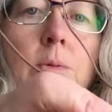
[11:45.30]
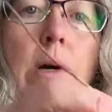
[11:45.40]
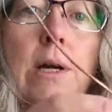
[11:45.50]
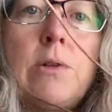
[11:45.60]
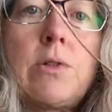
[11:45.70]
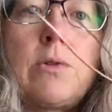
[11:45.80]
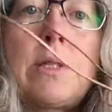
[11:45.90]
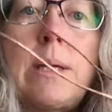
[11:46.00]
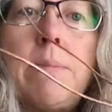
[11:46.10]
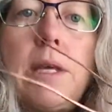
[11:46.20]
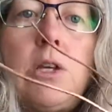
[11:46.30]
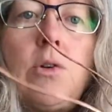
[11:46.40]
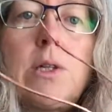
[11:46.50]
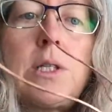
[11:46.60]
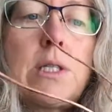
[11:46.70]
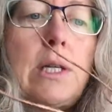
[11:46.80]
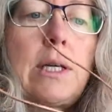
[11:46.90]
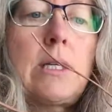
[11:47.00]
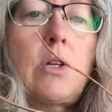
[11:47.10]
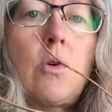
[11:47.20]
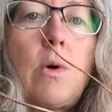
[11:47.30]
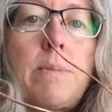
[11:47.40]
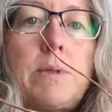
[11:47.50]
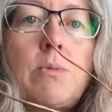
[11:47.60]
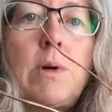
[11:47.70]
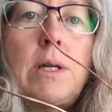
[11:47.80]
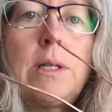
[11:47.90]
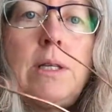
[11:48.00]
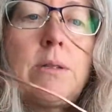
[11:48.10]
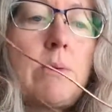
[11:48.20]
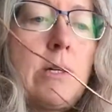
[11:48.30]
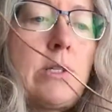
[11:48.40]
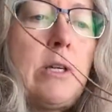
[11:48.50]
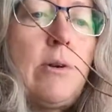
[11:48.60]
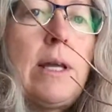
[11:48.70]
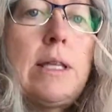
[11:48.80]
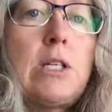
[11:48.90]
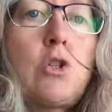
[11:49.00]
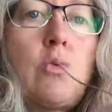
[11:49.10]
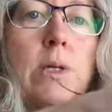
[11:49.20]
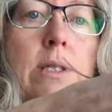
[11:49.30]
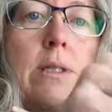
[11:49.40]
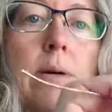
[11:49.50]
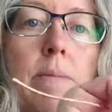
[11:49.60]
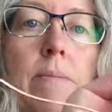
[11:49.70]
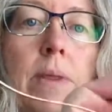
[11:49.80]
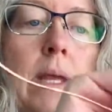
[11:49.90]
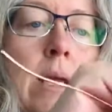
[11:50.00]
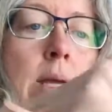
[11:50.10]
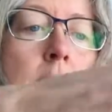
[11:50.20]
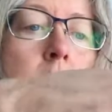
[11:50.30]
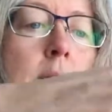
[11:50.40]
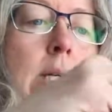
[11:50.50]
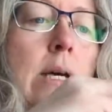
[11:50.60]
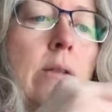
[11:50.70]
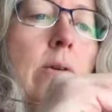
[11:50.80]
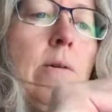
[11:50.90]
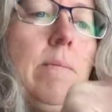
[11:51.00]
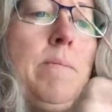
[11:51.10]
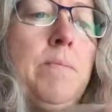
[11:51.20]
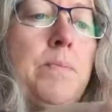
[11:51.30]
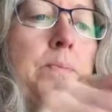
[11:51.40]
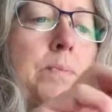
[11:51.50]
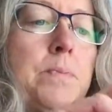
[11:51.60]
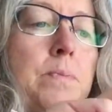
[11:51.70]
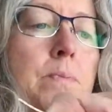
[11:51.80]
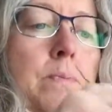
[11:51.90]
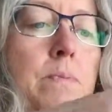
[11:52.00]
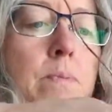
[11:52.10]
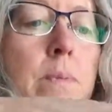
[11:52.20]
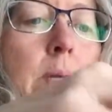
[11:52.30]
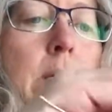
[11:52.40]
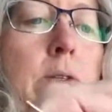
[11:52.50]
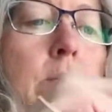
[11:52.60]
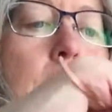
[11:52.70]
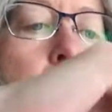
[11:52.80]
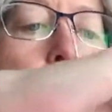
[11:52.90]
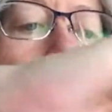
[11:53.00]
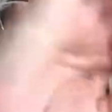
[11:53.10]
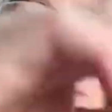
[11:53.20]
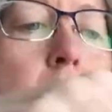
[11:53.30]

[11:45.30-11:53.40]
the wire. So same thing, you could like go up to one of these wires here and then twist them together. So that way you